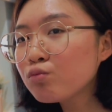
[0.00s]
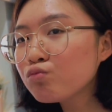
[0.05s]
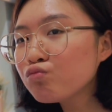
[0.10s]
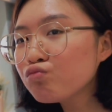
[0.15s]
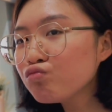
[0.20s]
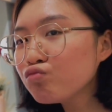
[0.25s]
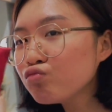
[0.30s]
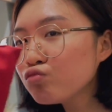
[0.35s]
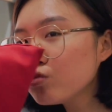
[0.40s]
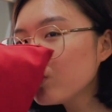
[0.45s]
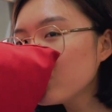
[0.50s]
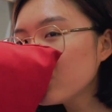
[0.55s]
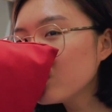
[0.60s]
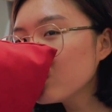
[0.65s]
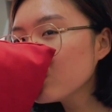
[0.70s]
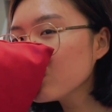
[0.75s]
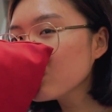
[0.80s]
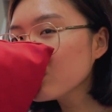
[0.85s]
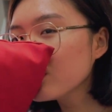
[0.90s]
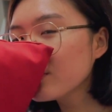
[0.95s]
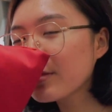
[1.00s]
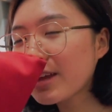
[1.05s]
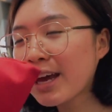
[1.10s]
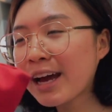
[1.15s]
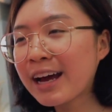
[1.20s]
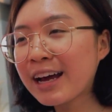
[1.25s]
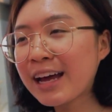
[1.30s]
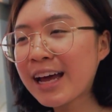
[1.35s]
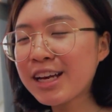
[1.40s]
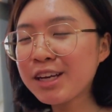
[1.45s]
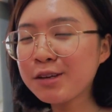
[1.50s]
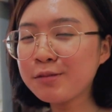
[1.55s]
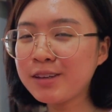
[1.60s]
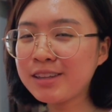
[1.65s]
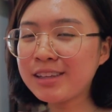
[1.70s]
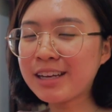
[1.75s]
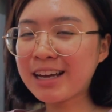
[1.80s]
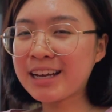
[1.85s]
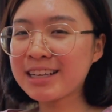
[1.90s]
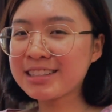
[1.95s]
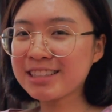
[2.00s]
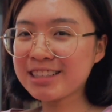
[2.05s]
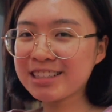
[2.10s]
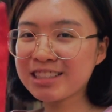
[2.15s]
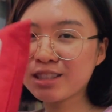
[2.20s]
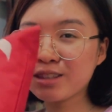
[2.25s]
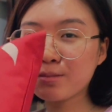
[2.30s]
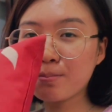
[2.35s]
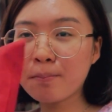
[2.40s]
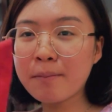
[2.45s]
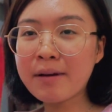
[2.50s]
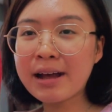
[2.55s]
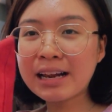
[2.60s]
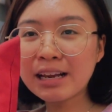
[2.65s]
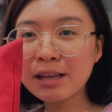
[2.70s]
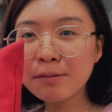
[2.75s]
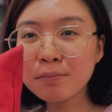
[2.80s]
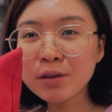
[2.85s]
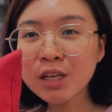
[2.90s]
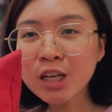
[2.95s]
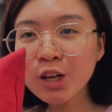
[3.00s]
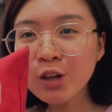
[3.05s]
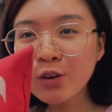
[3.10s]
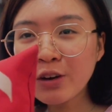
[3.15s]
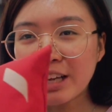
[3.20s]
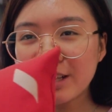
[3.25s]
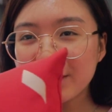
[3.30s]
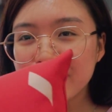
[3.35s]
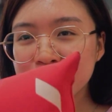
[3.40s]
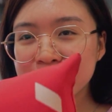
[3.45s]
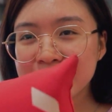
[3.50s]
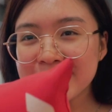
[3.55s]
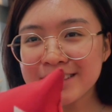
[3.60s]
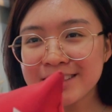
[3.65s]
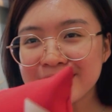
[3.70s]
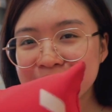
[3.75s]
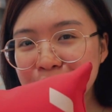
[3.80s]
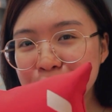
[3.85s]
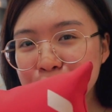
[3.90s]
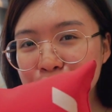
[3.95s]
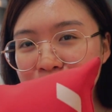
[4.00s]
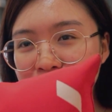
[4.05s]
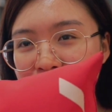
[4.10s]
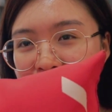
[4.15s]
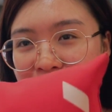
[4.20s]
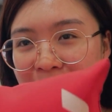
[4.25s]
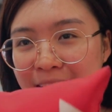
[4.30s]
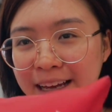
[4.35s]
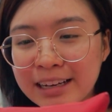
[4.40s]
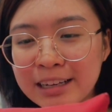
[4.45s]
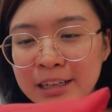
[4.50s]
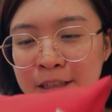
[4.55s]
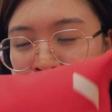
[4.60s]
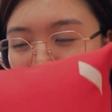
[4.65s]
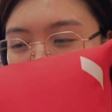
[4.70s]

Mm. Ah, anyone that has a smelly pillow and you just sniff it like...